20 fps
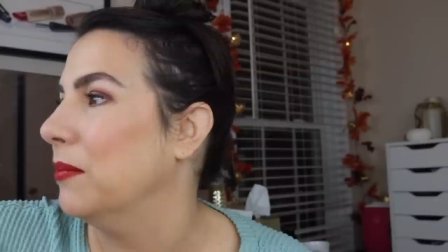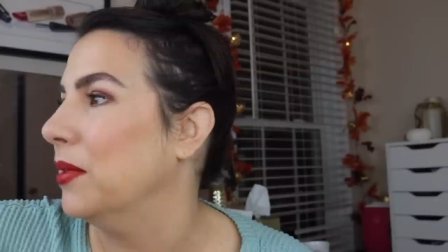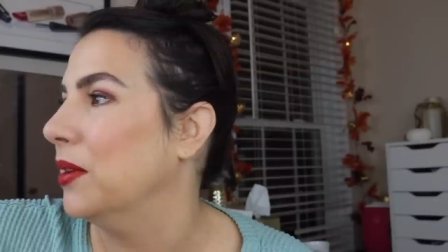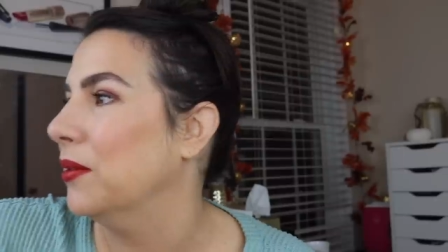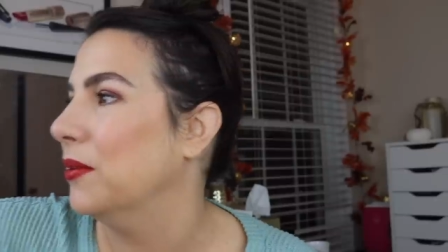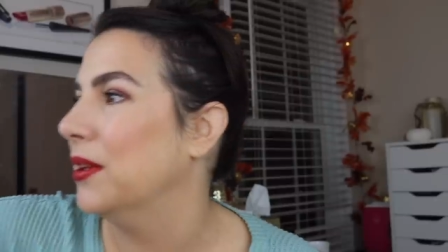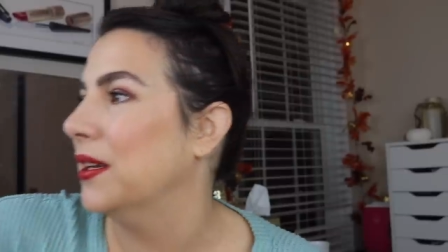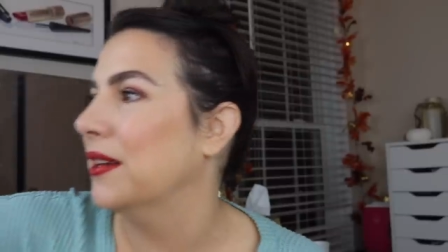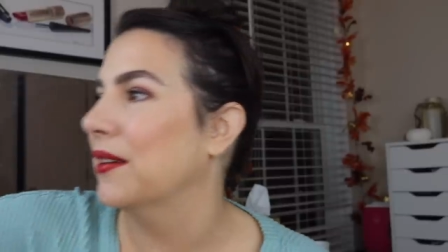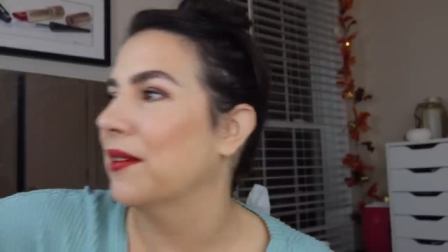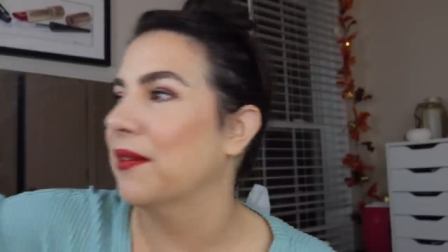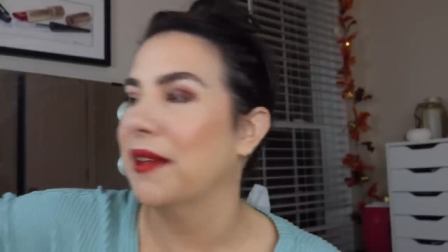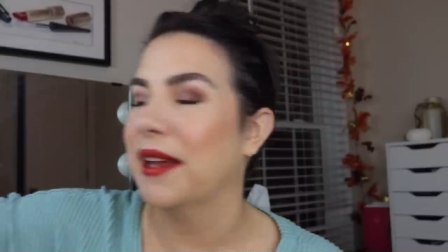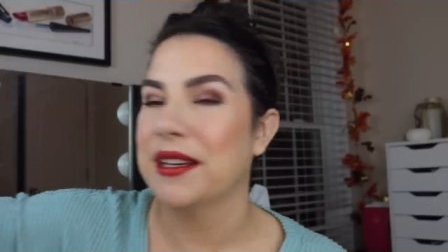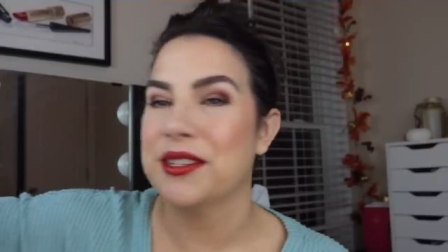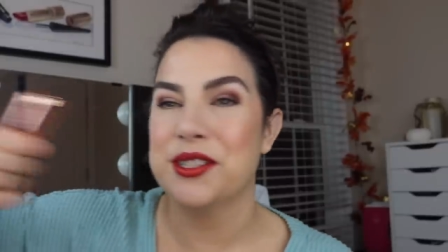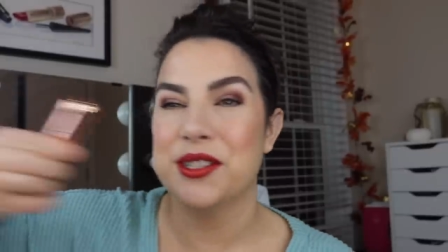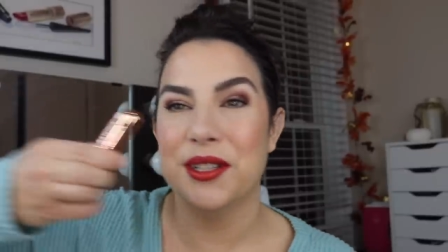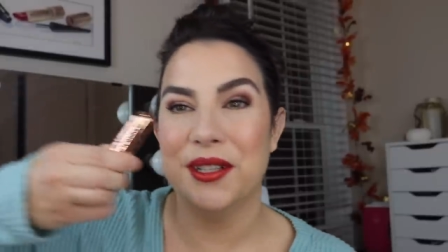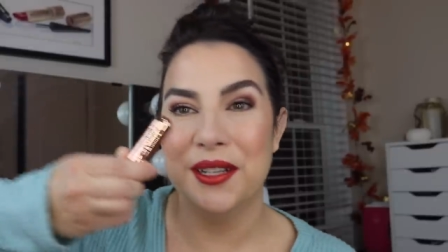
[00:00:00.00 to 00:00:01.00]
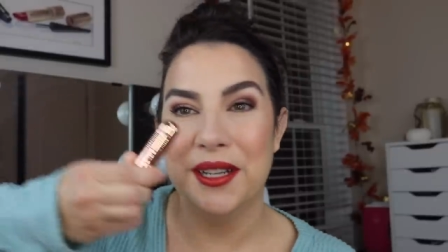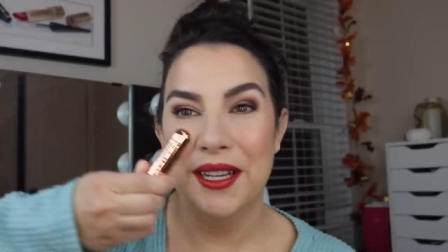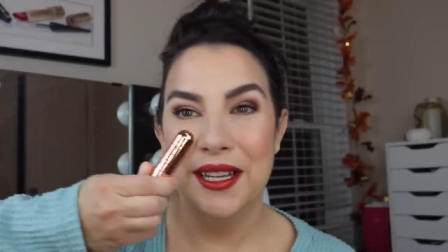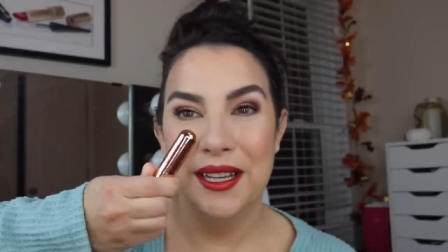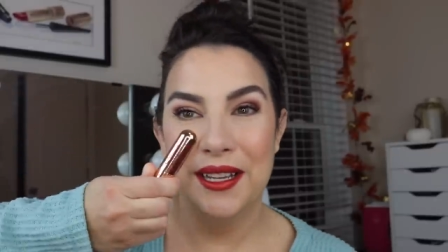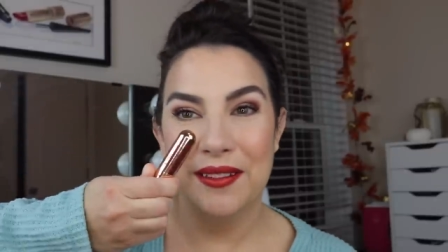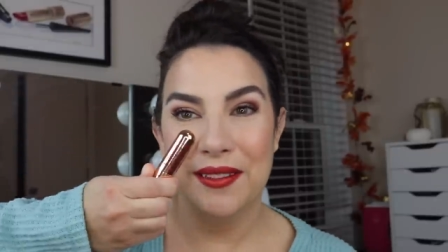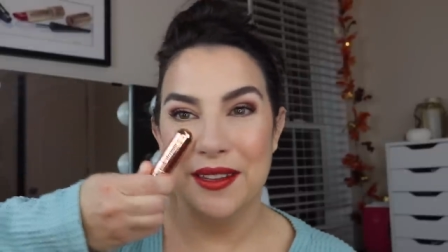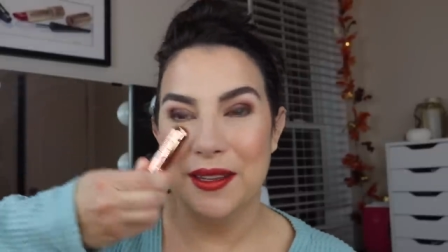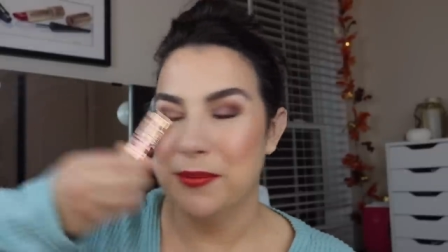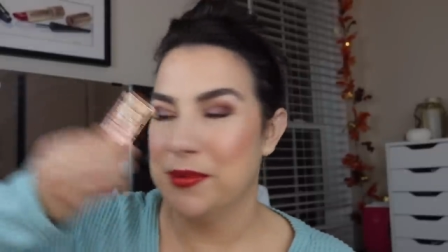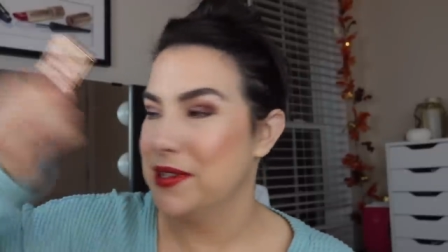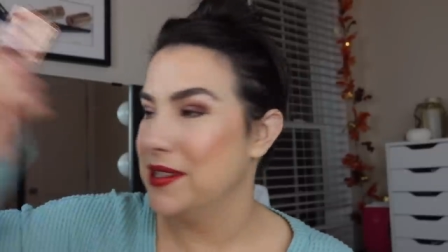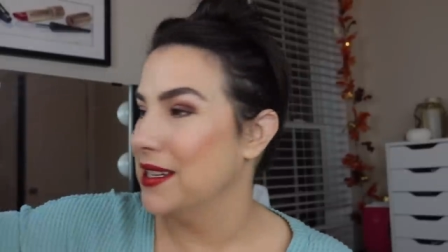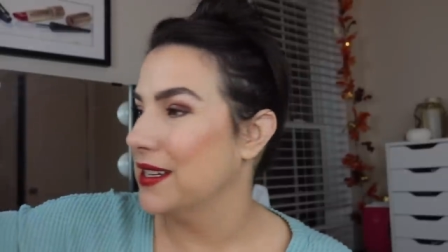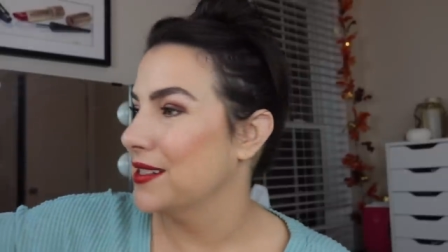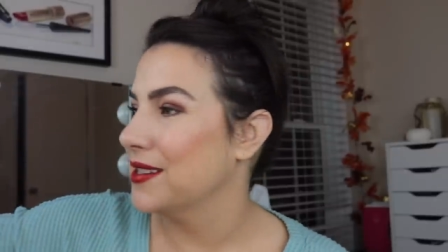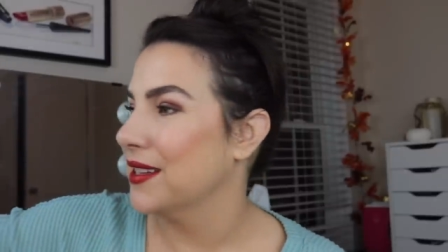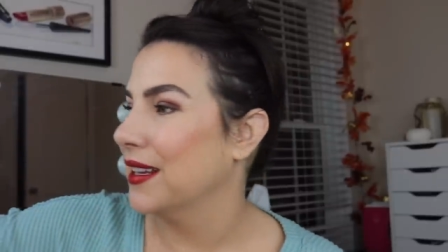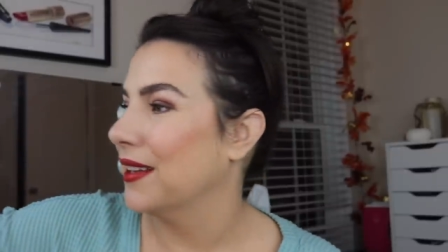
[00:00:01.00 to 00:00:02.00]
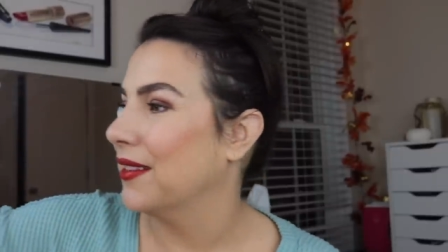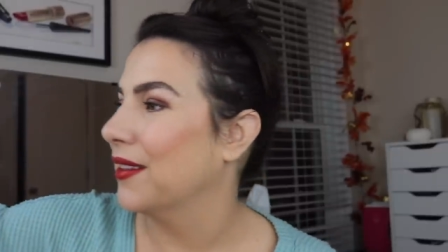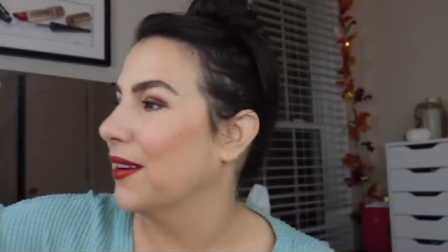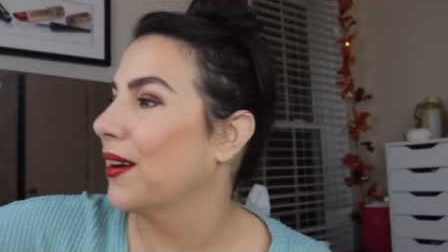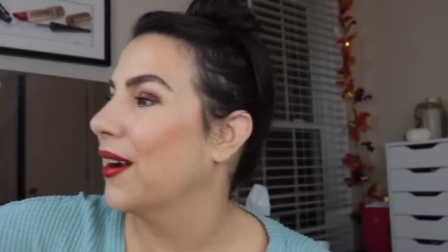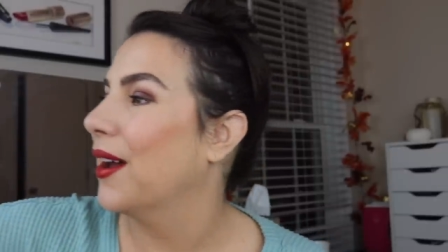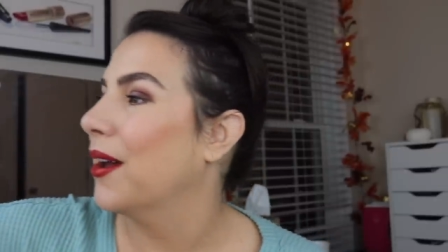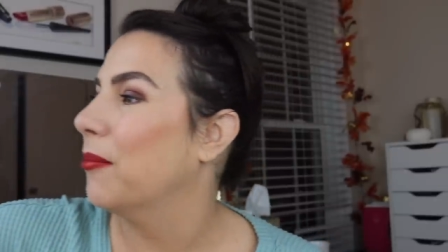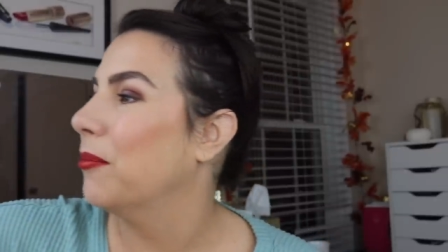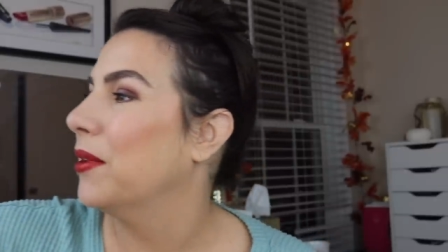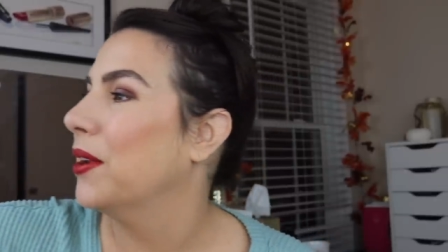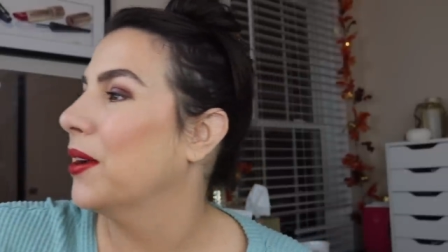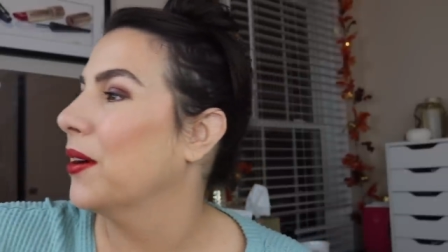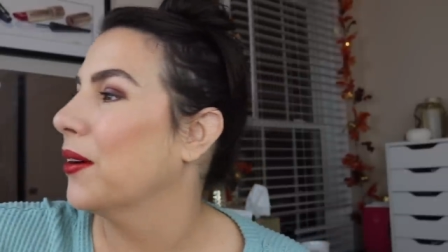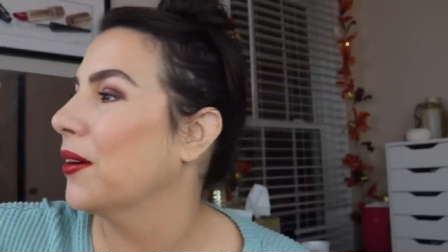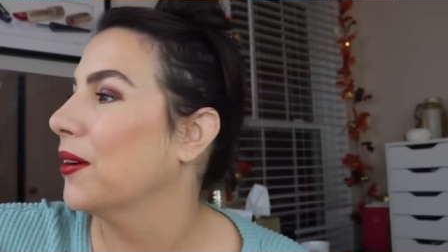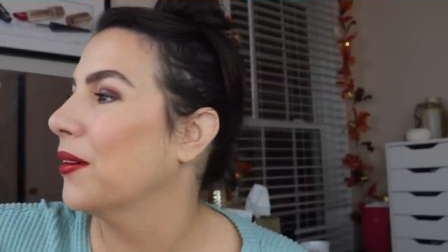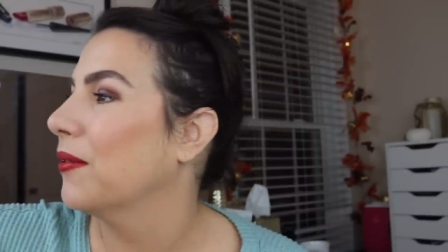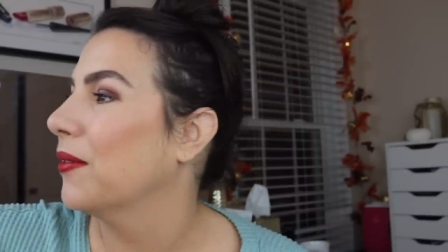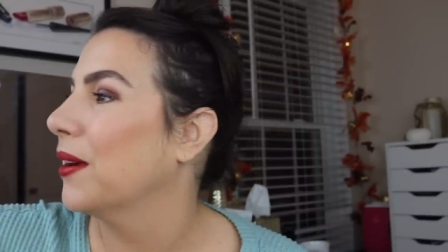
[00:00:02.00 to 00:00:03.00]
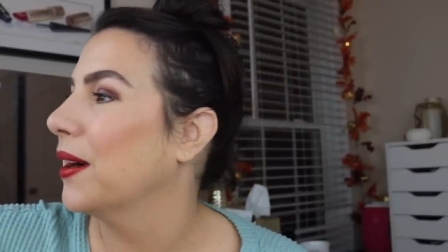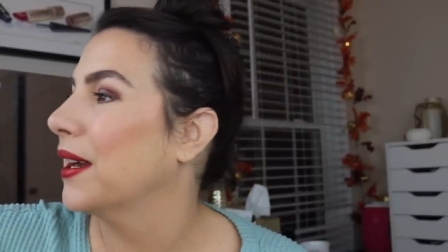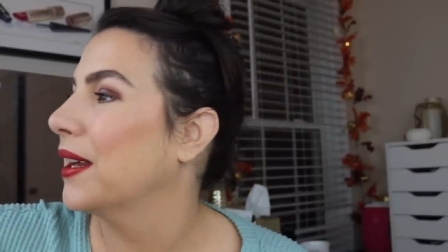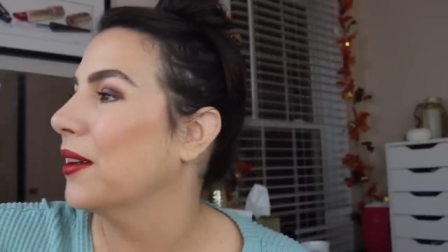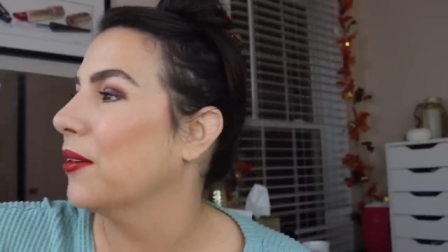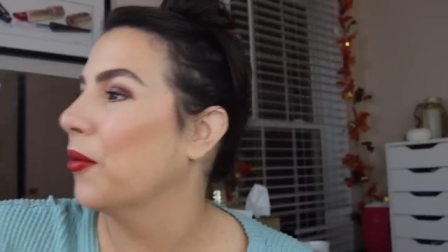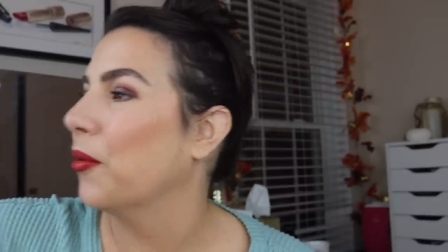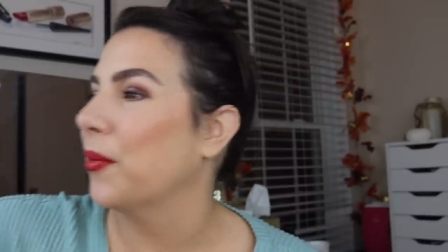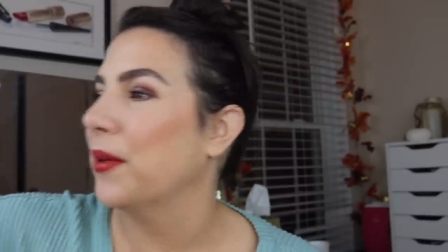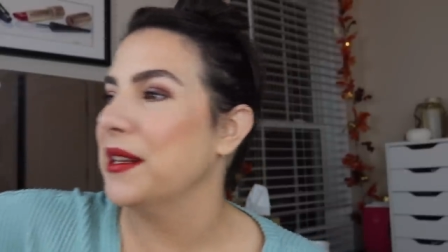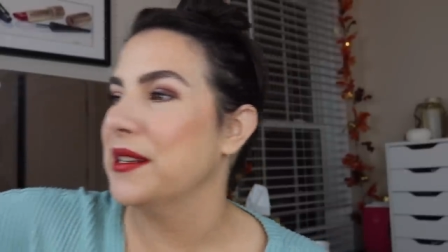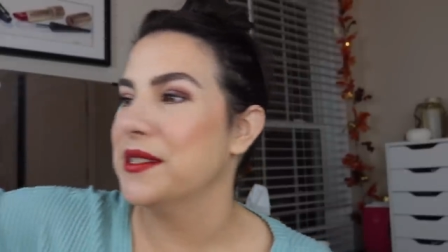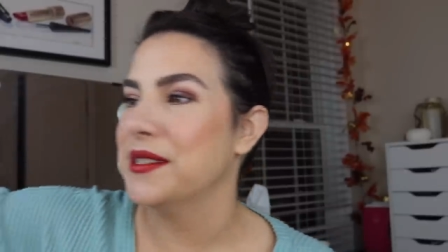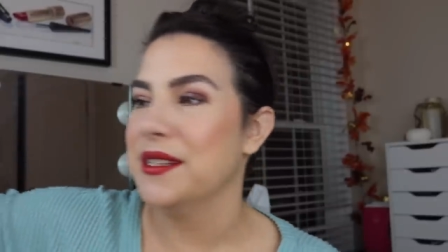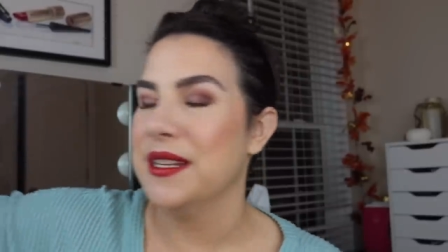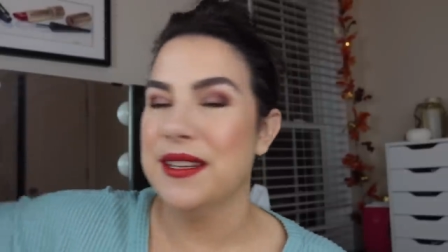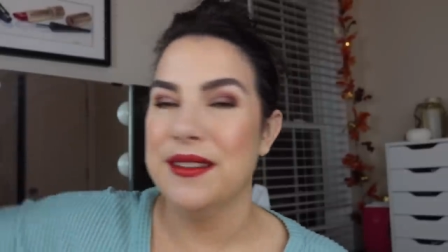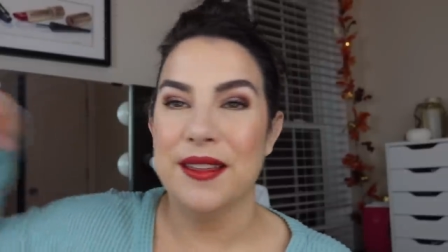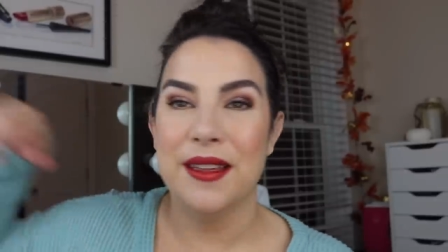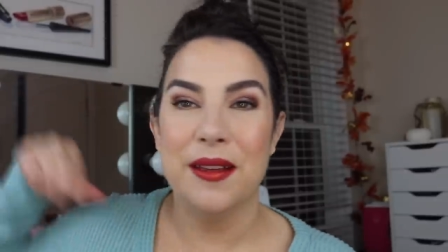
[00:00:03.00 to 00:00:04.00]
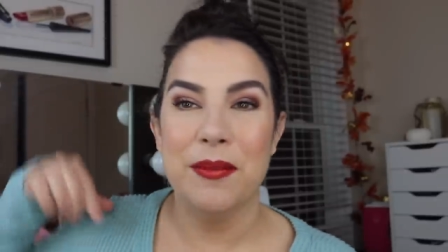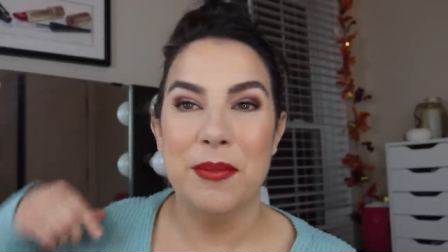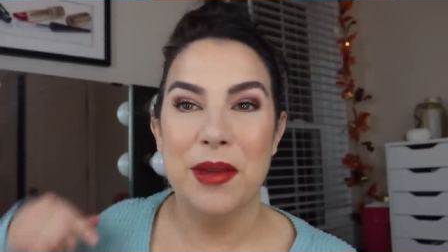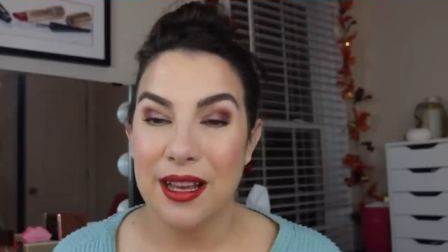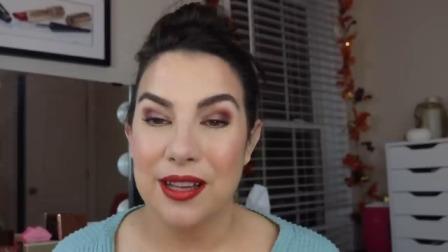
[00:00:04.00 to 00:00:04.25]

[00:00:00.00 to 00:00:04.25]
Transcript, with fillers: Beauty collection lipsticks, like they're up here where I can always see them.